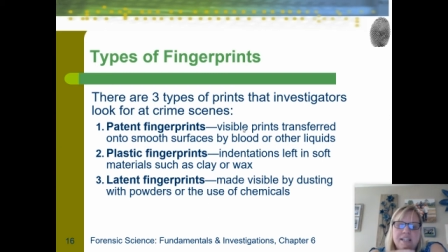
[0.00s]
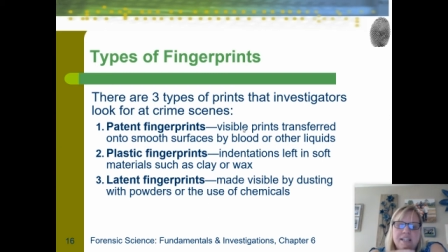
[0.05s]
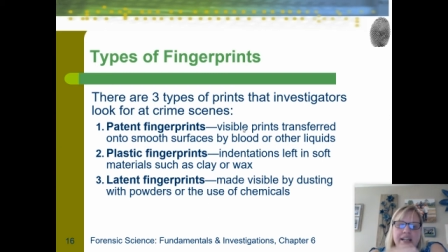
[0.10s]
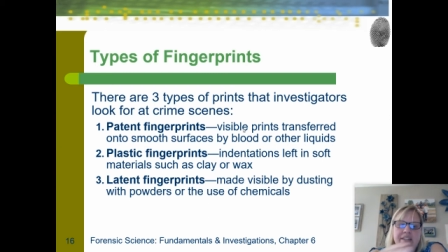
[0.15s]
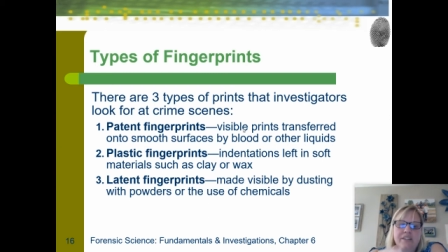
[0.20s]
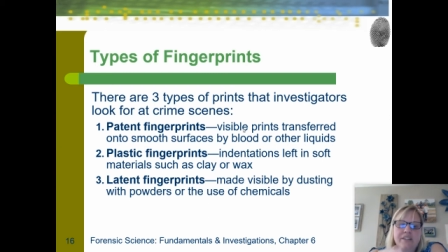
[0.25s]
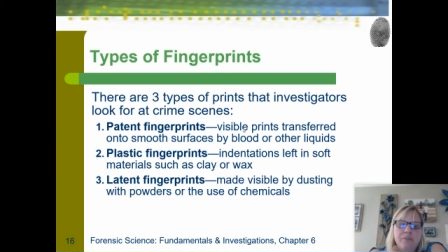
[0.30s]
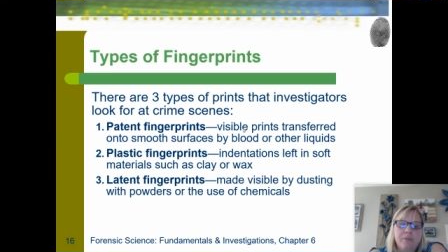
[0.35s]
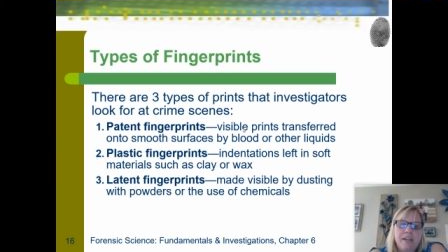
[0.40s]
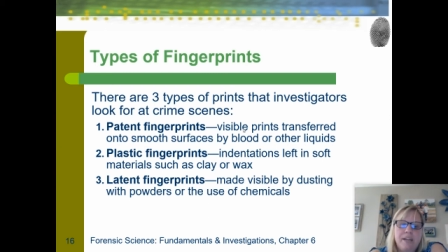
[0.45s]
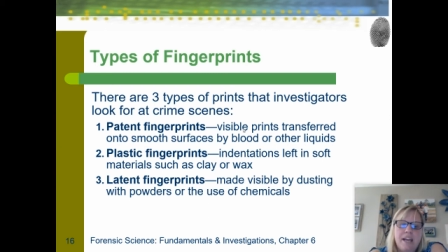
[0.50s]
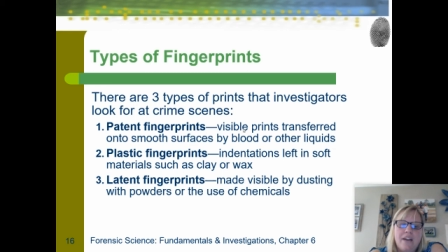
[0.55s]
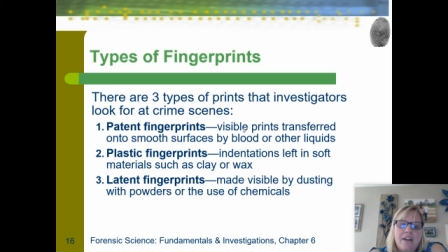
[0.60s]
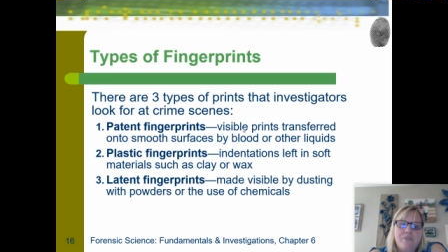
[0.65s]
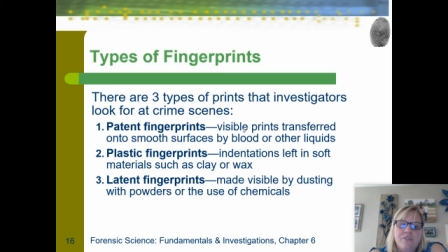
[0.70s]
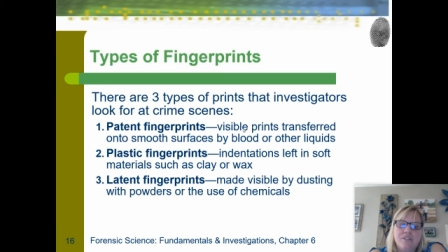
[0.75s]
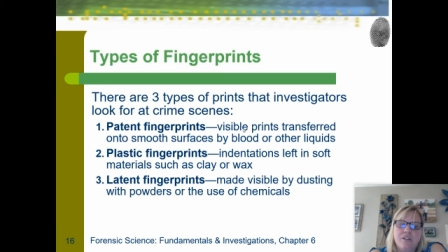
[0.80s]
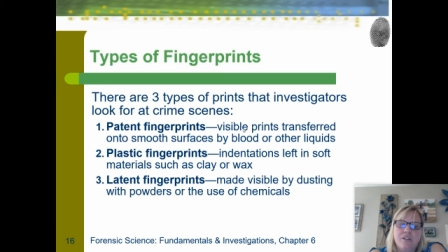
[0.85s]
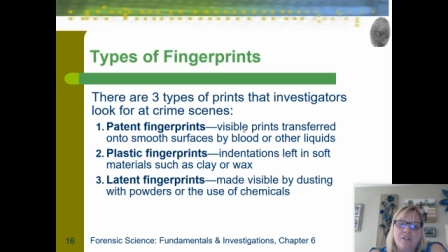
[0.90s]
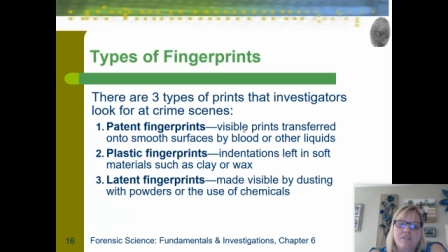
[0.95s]
And then we have
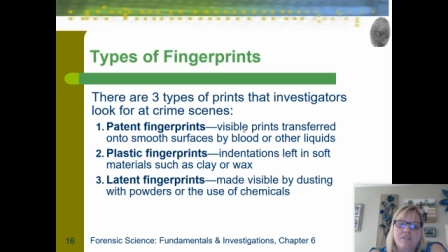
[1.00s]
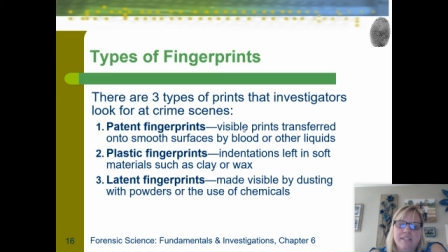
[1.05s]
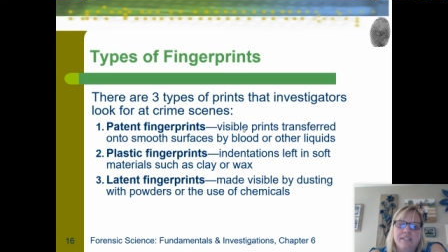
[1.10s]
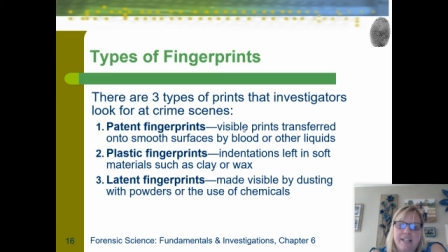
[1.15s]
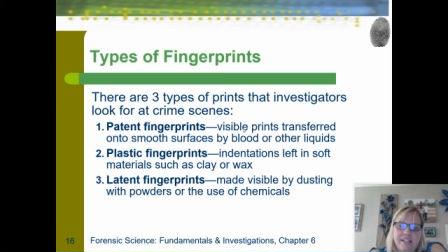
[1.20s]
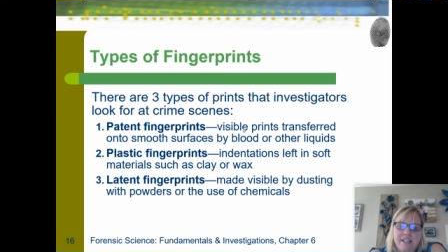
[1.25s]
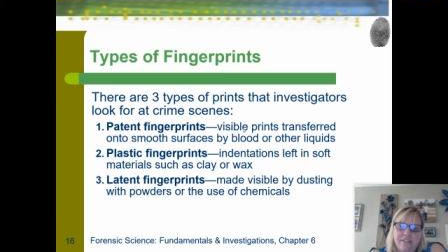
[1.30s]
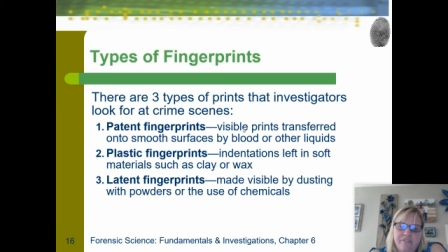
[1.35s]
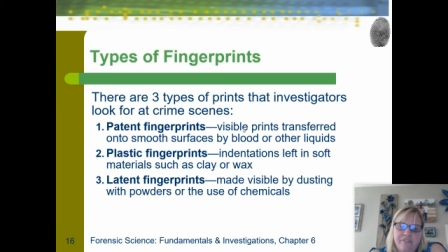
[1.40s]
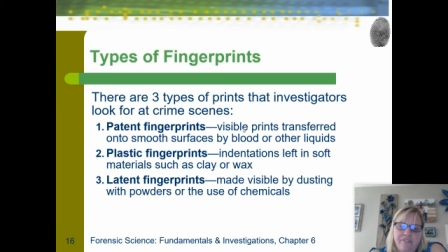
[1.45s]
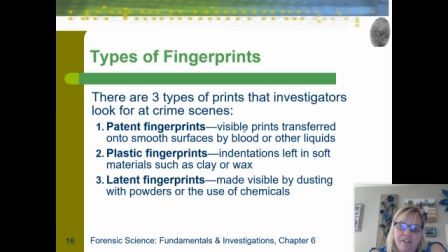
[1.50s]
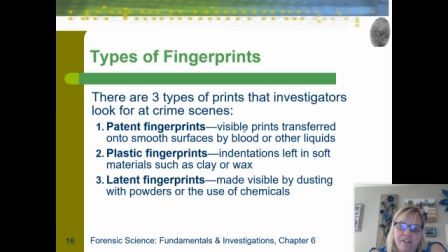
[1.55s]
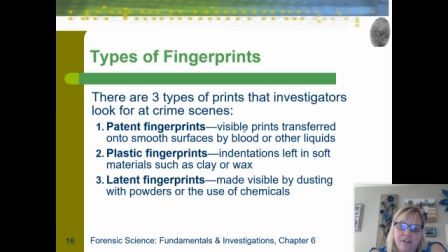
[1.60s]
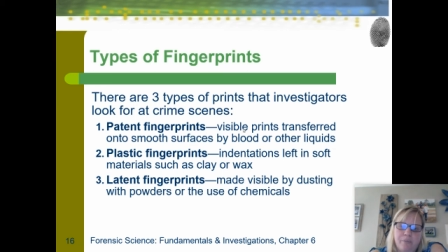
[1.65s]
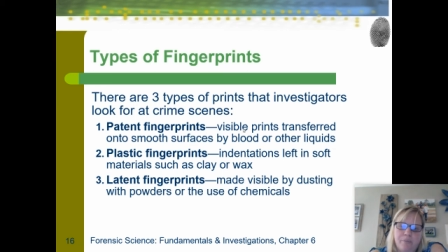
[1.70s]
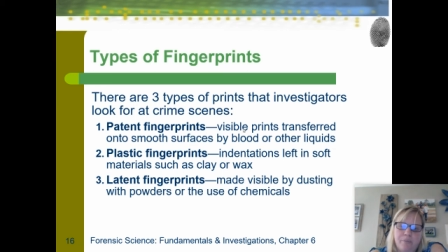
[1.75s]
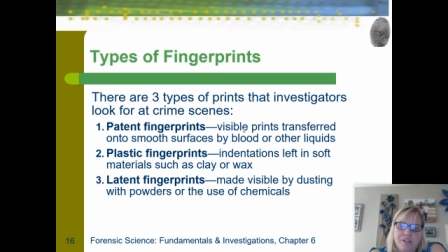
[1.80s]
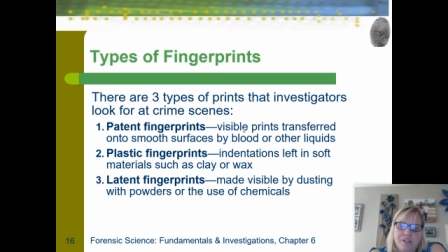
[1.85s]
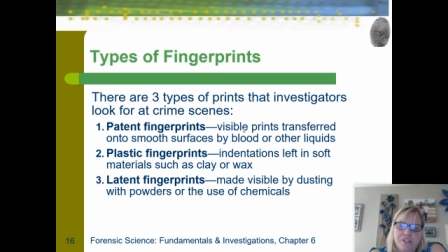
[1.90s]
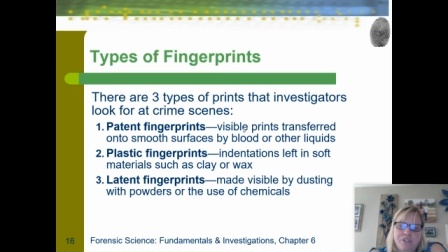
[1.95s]
what's called latent
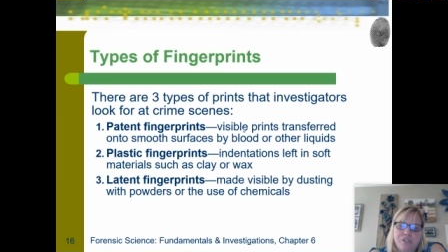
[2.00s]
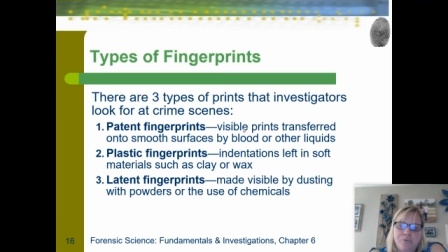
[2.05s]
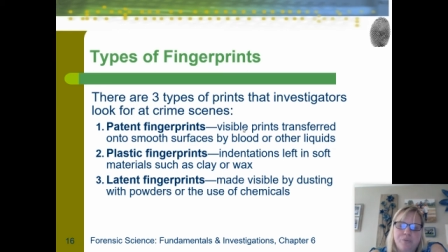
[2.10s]
fingerprints,